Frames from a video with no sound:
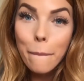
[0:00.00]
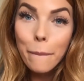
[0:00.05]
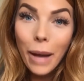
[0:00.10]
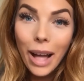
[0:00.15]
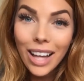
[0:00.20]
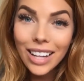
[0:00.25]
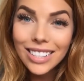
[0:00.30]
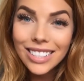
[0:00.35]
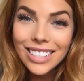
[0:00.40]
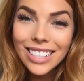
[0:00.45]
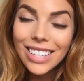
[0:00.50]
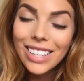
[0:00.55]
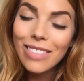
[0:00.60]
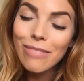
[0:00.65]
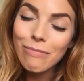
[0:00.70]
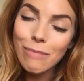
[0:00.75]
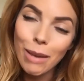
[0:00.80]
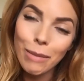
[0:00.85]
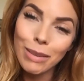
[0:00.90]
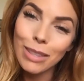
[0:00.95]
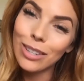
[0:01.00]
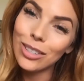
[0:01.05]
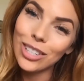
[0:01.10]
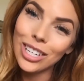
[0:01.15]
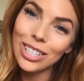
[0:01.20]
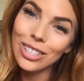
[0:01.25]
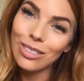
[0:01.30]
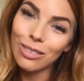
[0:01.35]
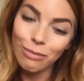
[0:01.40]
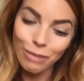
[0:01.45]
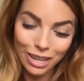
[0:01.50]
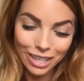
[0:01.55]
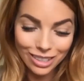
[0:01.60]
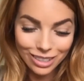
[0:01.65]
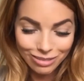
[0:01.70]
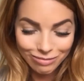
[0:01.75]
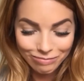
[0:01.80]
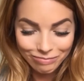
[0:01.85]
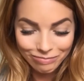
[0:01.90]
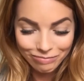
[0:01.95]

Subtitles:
But maybe they'll change their mind.